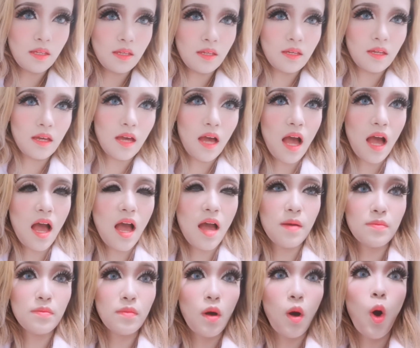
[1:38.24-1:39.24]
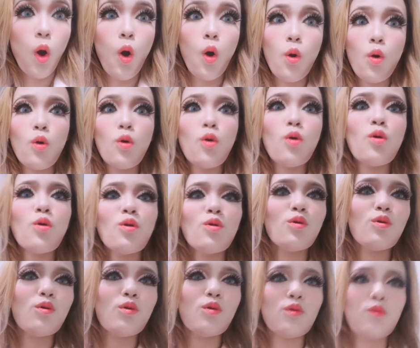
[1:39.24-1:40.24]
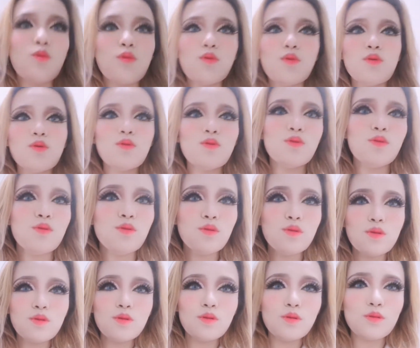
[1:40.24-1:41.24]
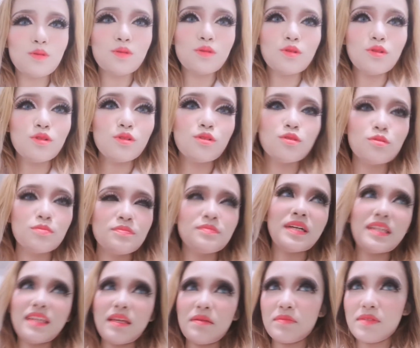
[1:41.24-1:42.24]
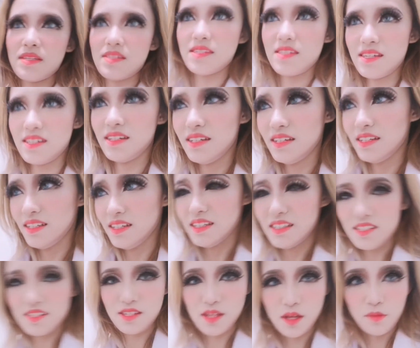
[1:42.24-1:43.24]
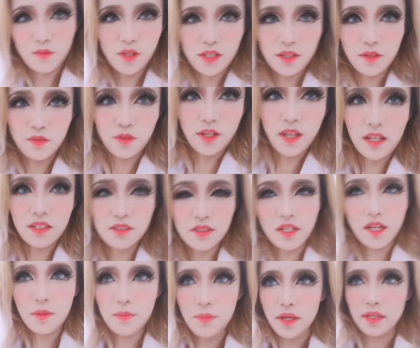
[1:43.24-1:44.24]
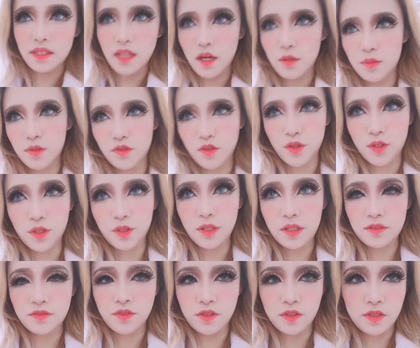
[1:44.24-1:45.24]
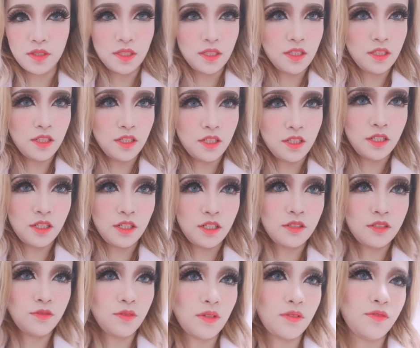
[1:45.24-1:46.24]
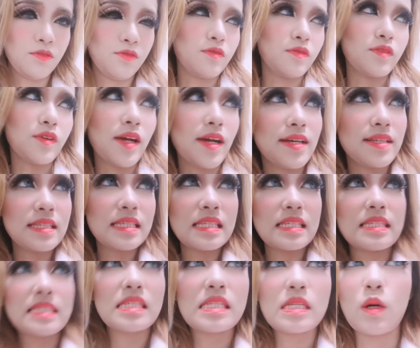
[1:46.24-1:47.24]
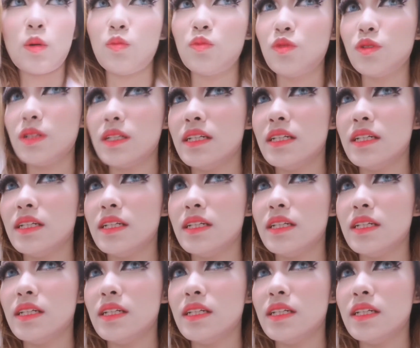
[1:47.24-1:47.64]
I'm home and I'm dizzy. So I'm waiting for Yang to come back now before we go out for dinner with friends, hopefully.